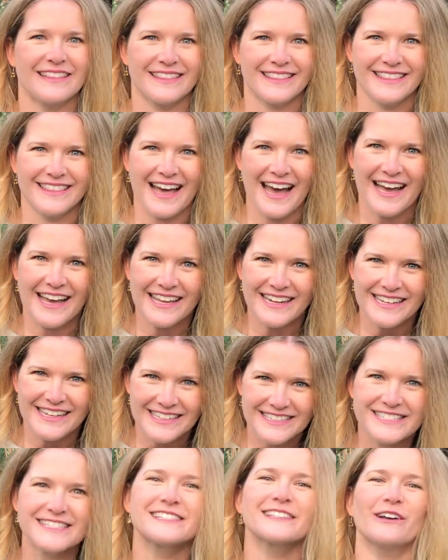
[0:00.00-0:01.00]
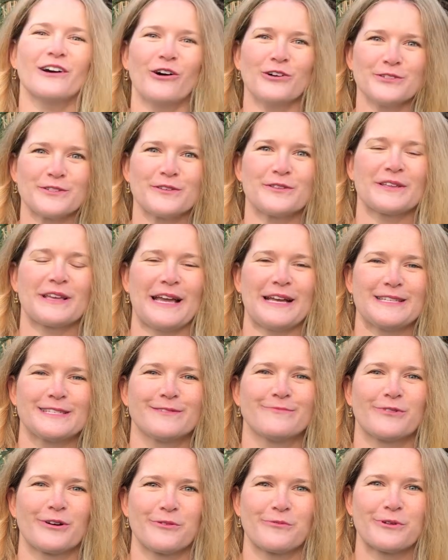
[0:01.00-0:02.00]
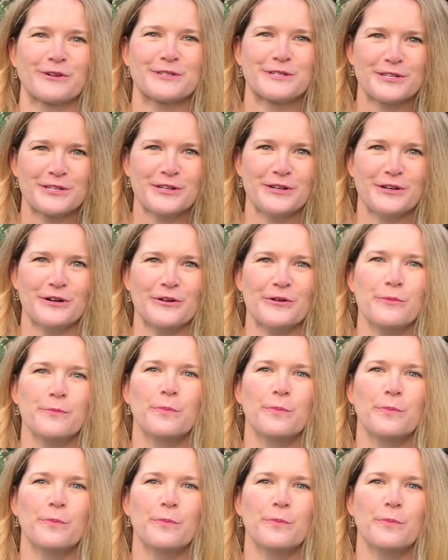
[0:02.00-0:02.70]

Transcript: That is also the case in World War II,